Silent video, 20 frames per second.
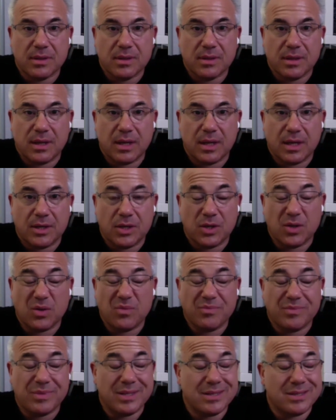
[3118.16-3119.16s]
And, you
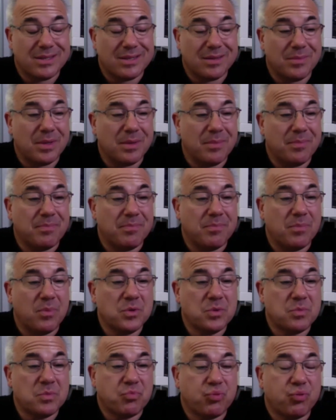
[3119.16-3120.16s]
know, and some of the
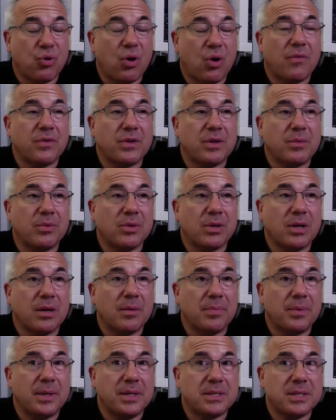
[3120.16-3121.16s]
most profitable
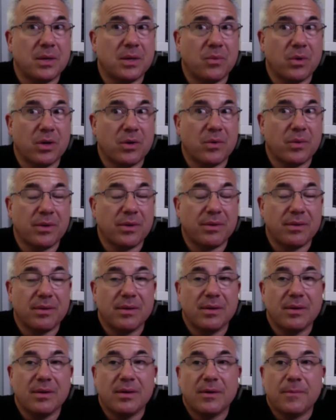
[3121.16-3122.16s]
companies I work with,
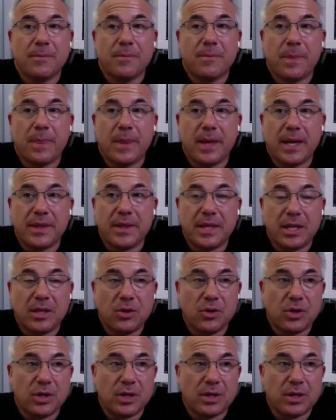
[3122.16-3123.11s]
they look at